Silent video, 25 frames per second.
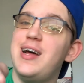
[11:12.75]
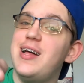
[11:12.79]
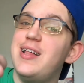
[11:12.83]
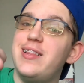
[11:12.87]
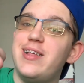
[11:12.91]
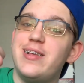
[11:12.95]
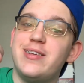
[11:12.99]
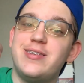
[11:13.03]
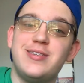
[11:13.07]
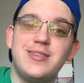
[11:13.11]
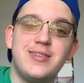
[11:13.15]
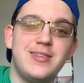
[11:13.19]

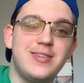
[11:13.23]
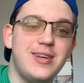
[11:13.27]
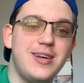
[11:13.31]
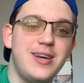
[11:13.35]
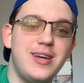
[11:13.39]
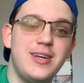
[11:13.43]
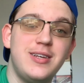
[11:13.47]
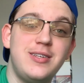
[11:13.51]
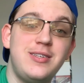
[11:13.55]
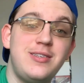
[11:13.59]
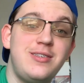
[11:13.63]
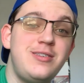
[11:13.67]
This is
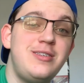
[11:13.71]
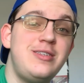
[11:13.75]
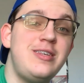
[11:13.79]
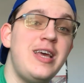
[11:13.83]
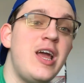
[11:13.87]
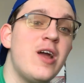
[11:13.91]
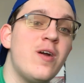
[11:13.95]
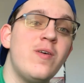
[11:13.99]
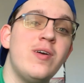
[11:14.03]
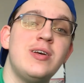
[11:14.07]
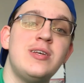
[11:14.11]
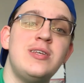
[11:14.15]
a
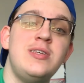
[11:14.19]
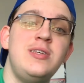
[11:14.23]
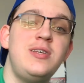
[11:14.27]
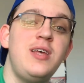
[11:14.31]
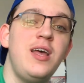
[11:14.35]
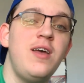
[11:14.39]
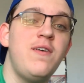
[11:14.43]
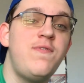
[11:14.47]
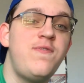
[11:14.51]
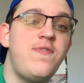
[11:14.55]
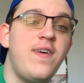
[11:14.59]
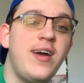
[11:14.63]

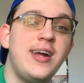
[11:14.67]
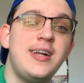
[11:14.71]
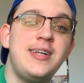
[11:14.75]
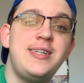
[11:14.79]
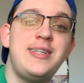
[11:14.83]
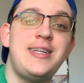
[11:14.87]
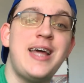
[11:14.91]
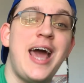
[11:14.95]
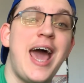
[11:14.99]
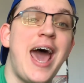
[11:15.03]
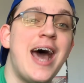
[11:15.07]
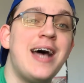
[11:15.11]
seriously
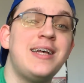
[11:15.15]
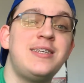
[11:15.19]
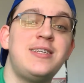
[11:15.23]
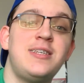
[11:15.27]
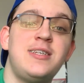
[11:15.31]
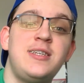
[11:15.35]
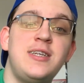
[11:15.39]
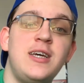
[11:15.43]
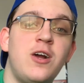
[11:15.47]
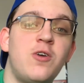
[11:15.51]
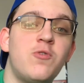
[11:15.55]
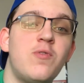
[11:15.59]

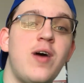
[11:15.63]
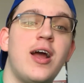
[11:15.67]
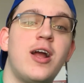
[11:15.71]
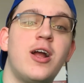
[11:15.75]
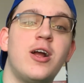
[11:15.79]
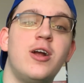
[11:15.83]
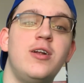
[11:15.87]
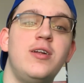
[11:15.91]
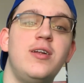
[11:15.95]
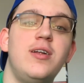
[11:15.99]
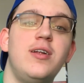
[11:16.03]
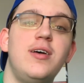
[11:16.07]
fantastic
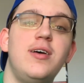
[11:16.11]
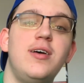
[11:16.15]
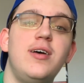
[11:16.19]
record.